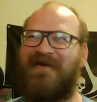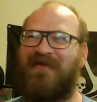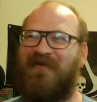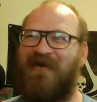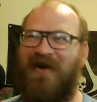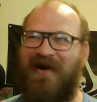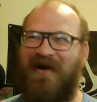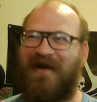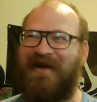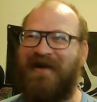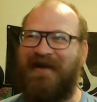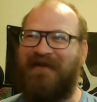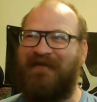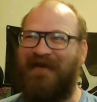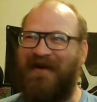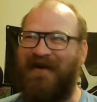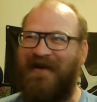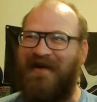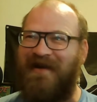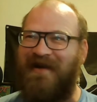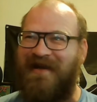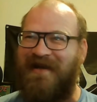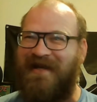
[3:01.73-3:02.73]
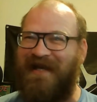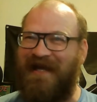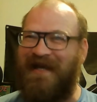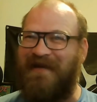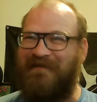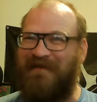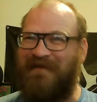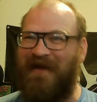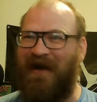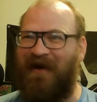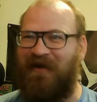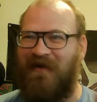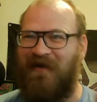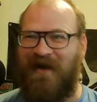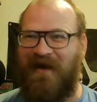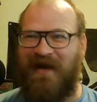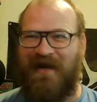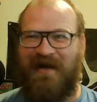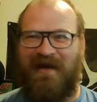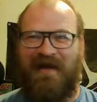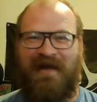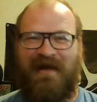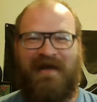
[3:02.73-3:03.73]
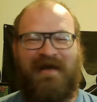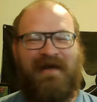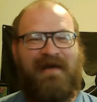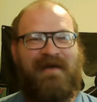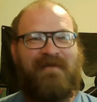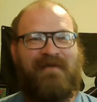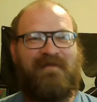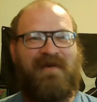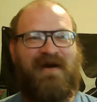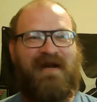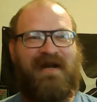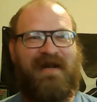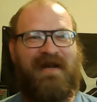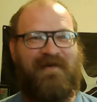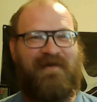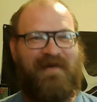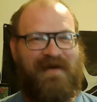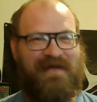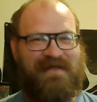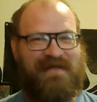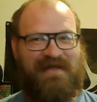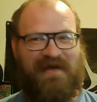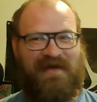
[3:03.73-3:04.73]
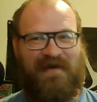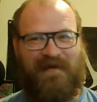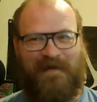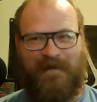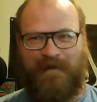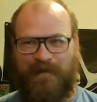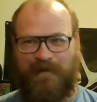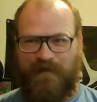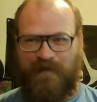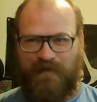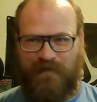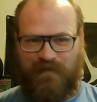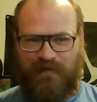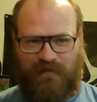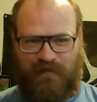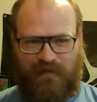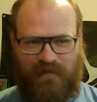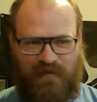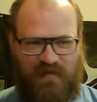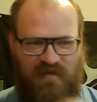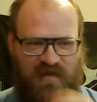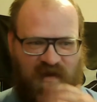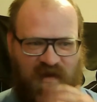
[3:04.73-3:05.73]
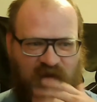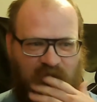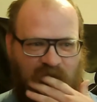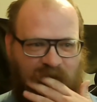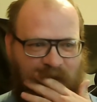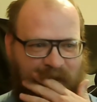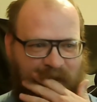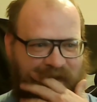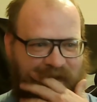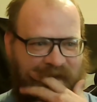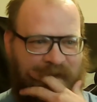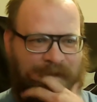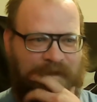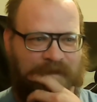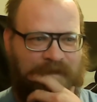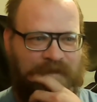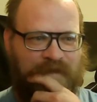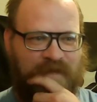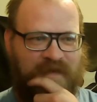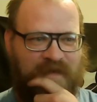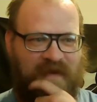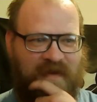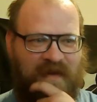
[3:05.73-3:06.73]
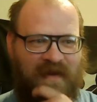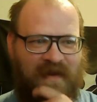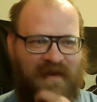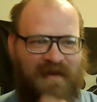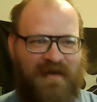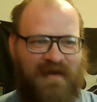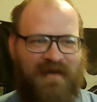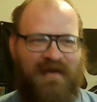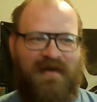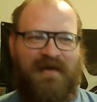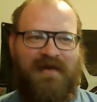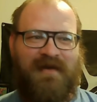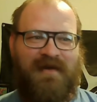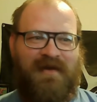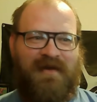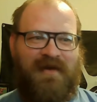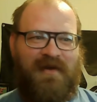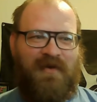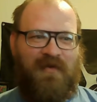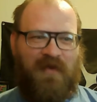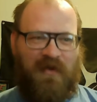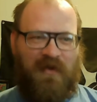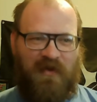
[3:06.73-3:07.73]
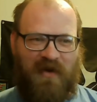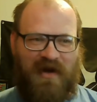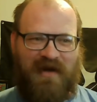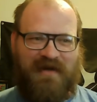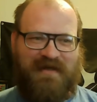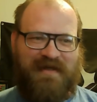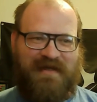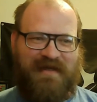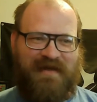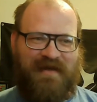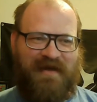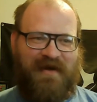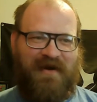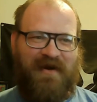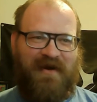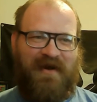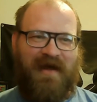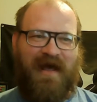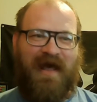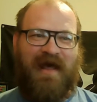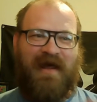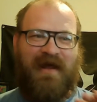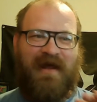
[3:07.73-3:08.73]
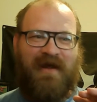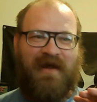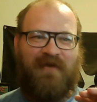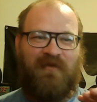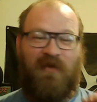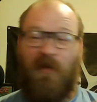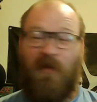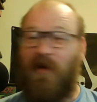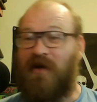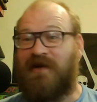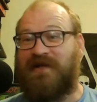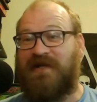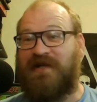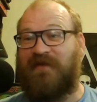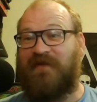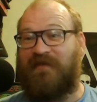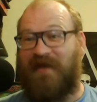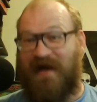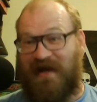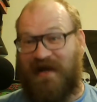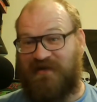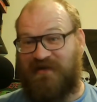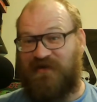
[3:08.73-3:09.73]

walking. We're going to keep going. But anyway, so um, we walked in there and we walked in the back